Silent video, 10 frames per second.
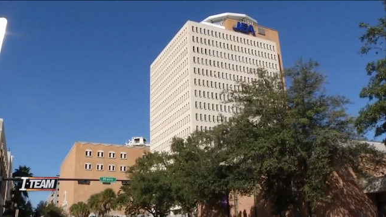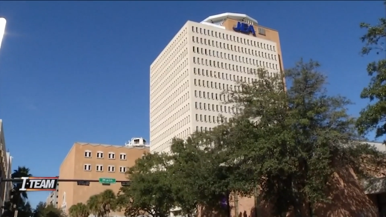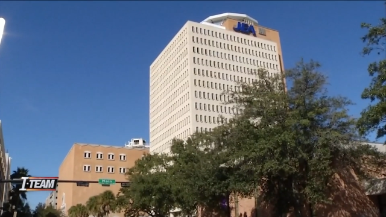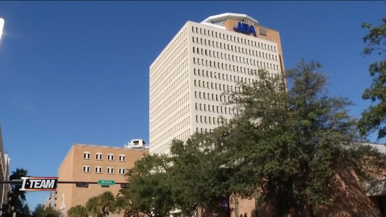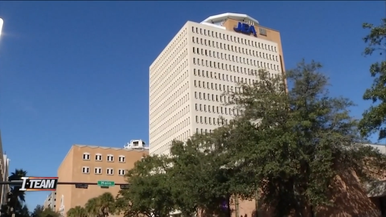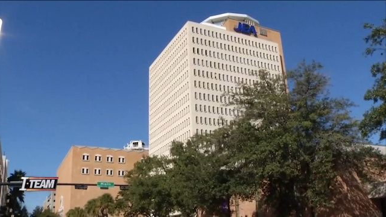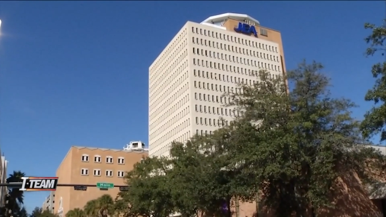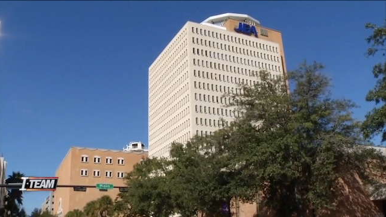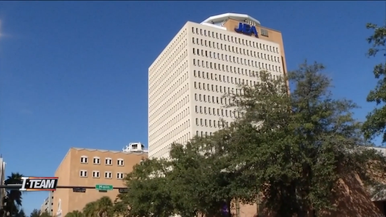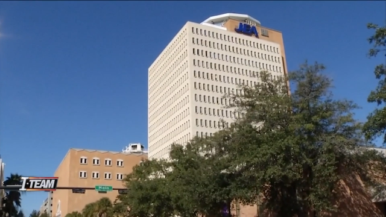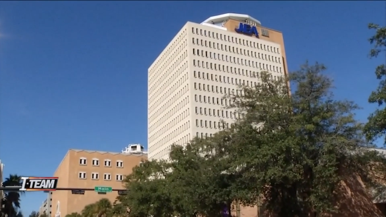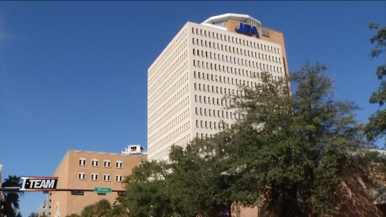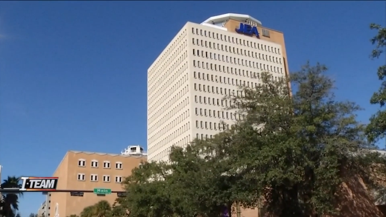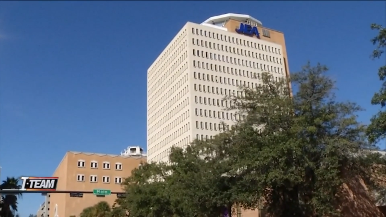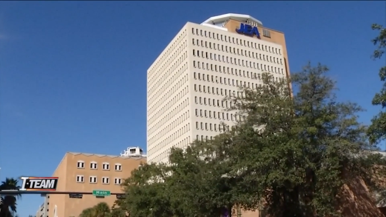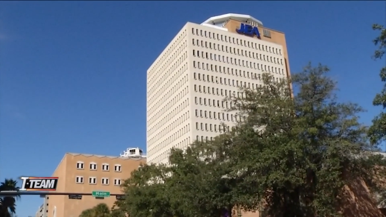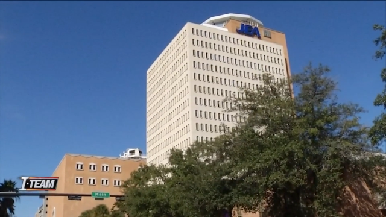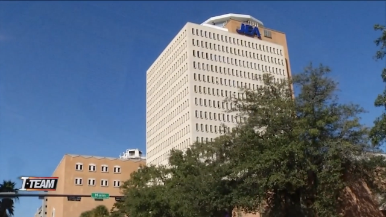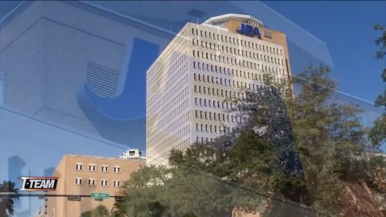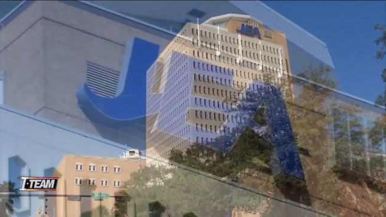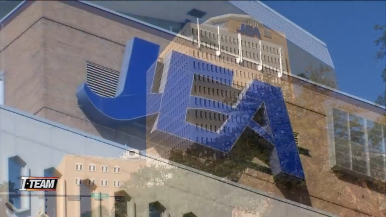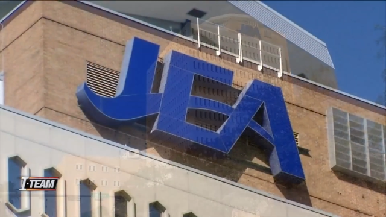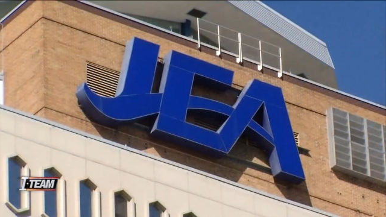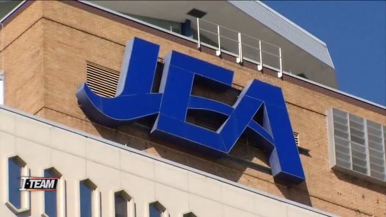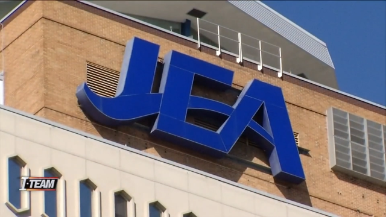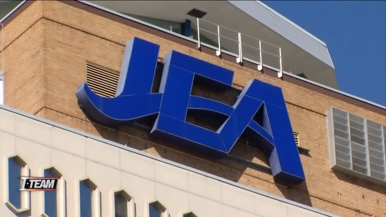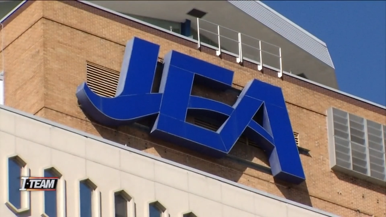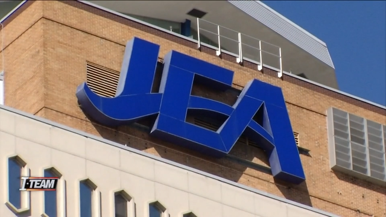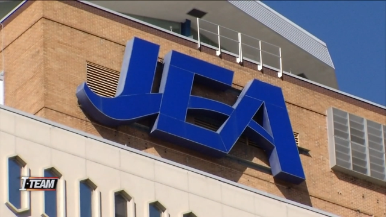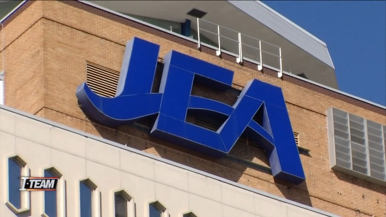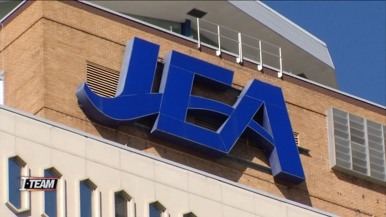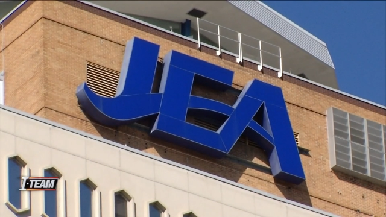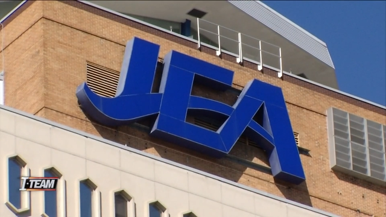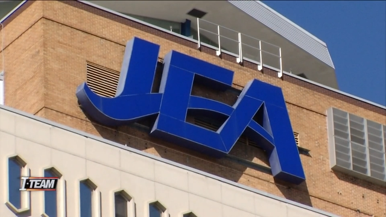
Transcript: Nobody's mouth can be seen.